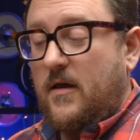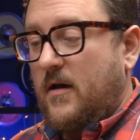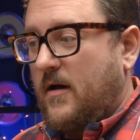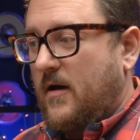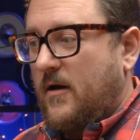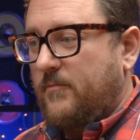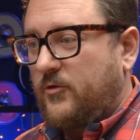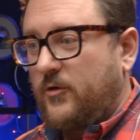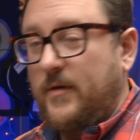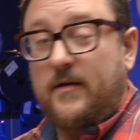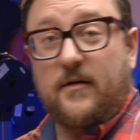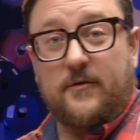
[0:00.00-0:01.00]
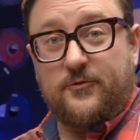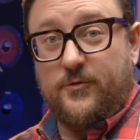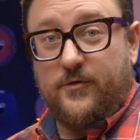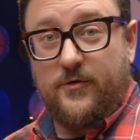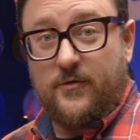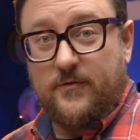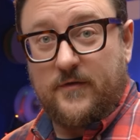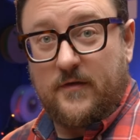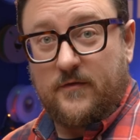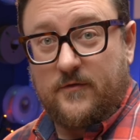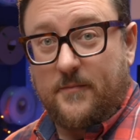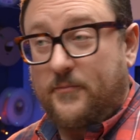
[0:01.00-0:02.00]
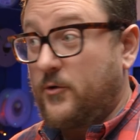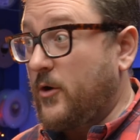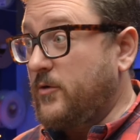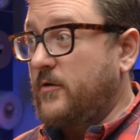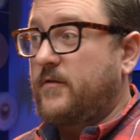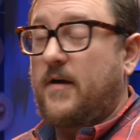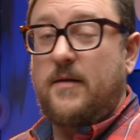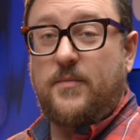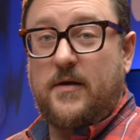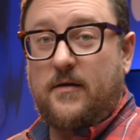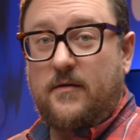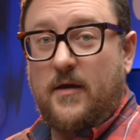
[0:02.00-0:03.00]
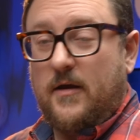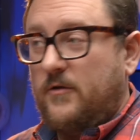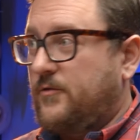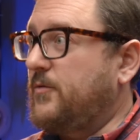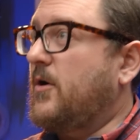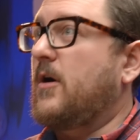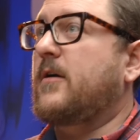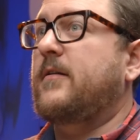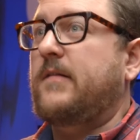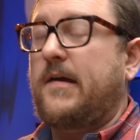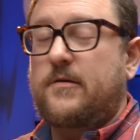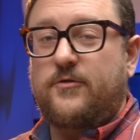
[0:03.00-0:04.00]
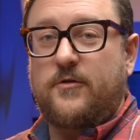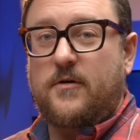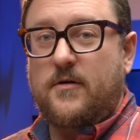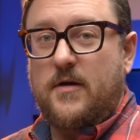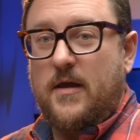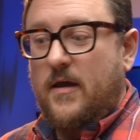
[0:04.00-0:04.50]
um, to industrial uses, to prototyping, to architecture,